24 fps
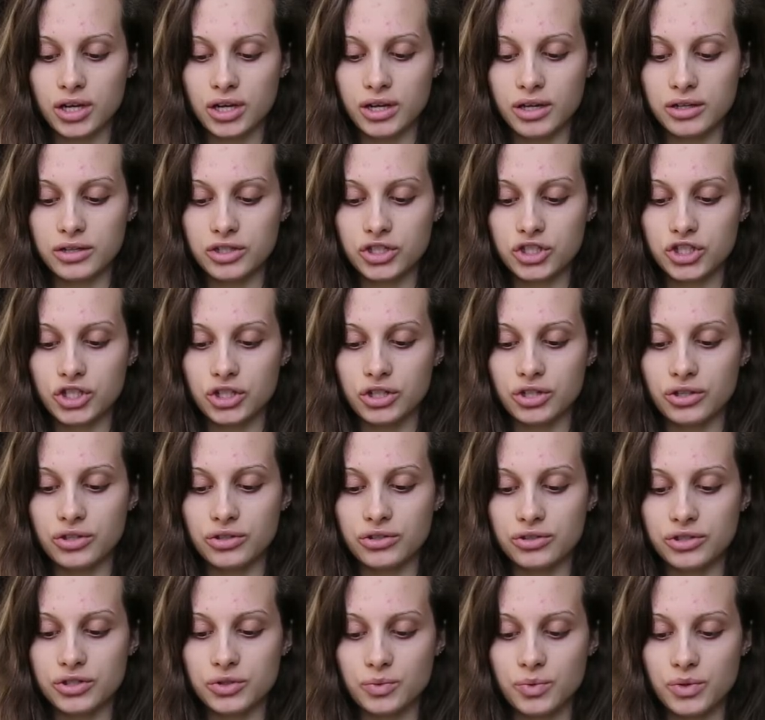the
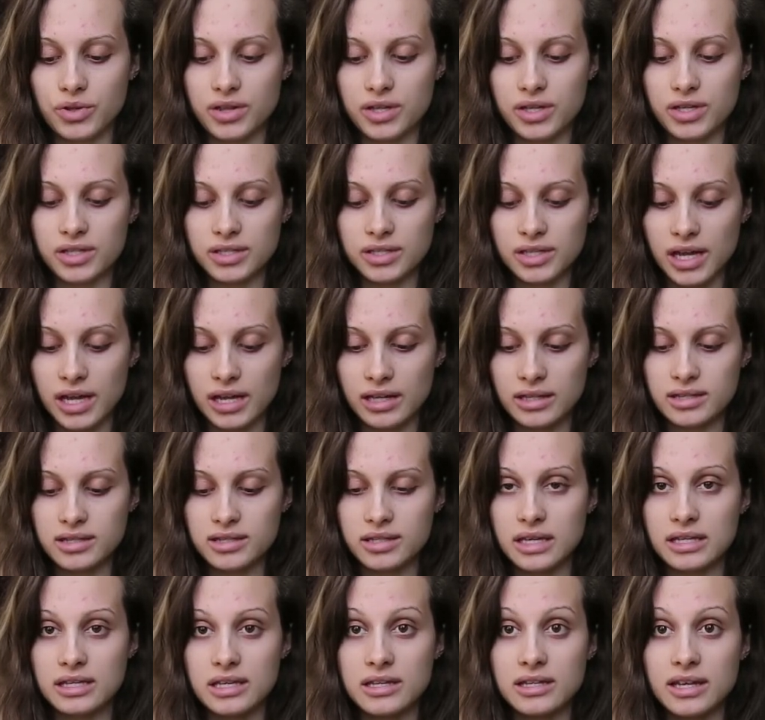sugars within
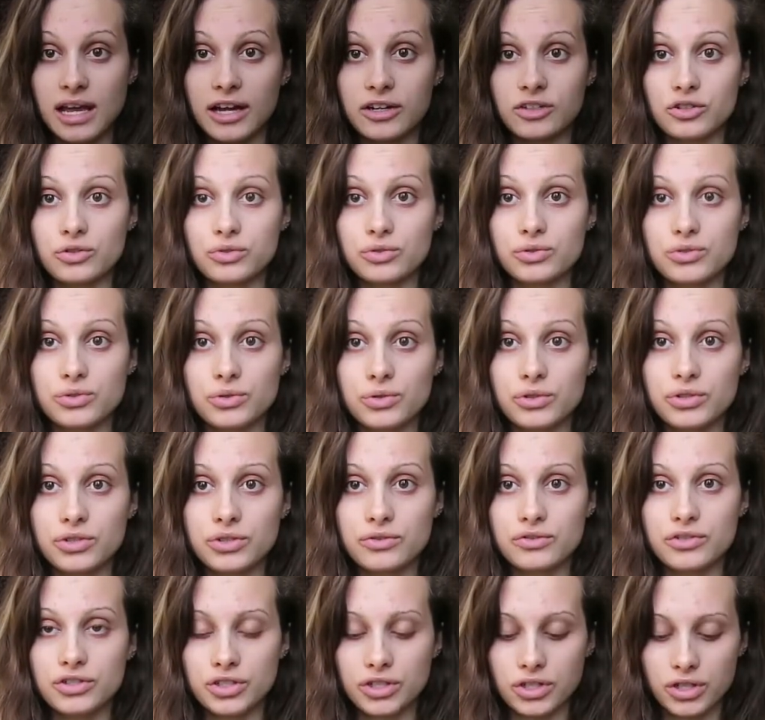dates is a natural source
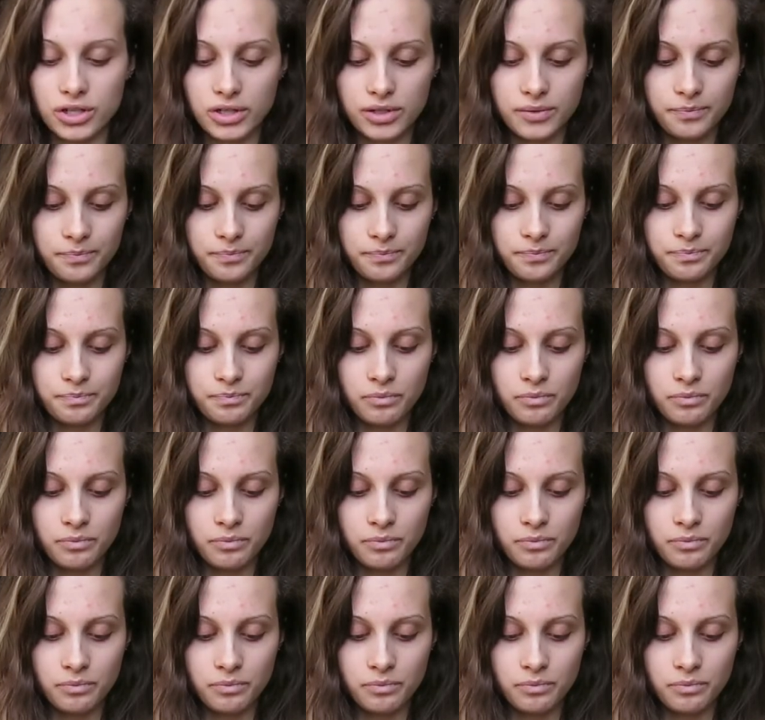of sugar,